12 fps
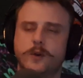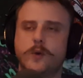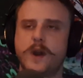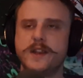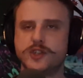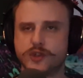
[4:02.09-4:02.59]

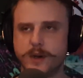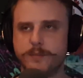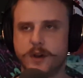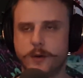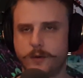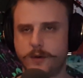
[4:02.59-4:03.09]
quite
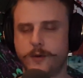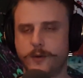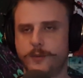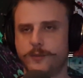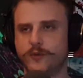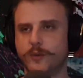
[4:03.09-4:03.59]
trip
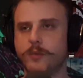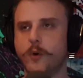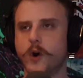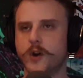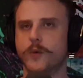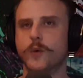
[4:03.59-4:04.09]

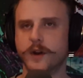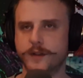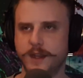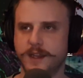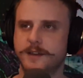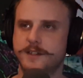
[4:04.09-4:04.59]
report
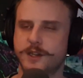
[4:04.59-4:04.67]
worthy.